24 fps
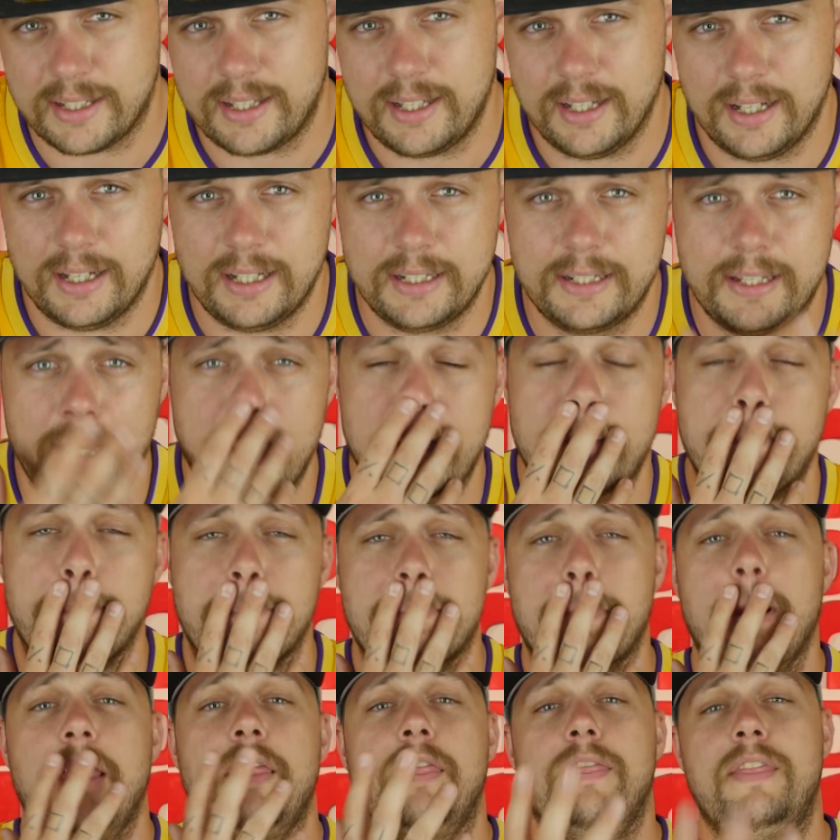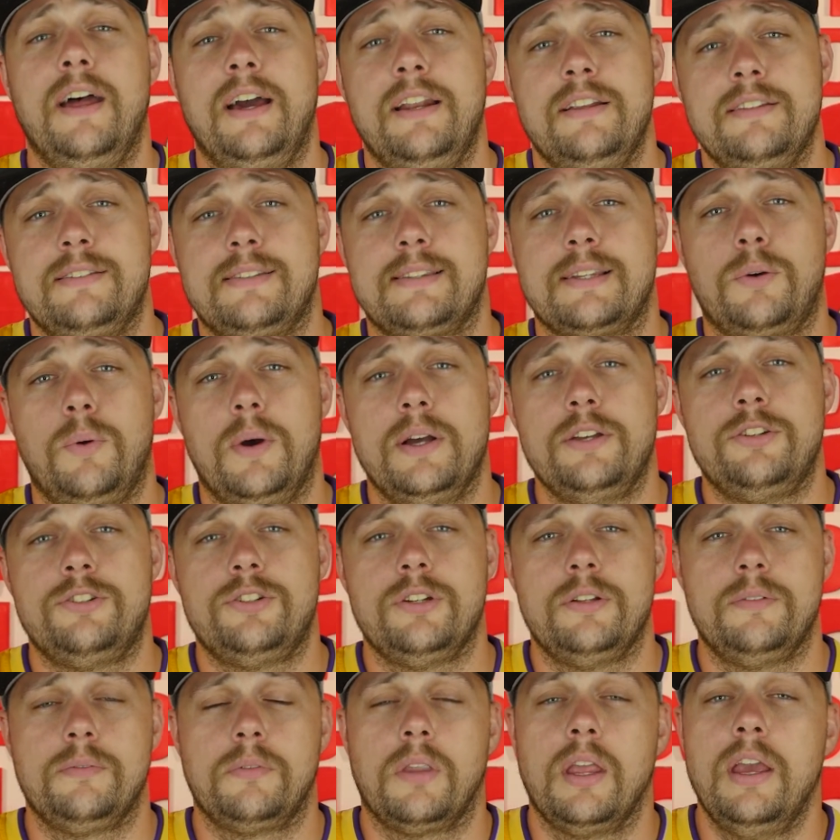card game? That is the
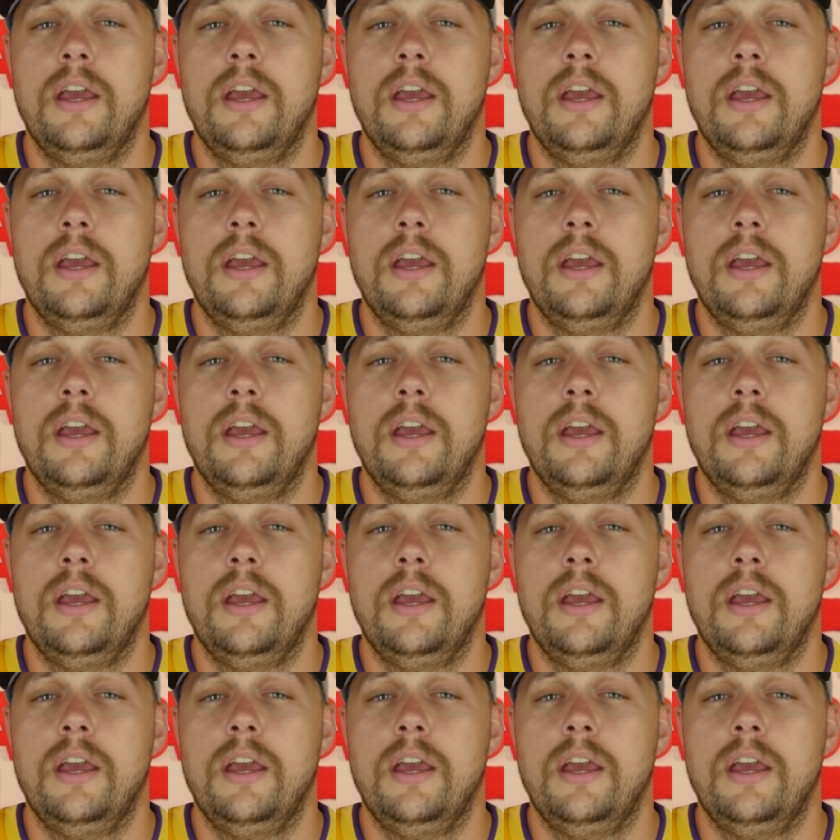question.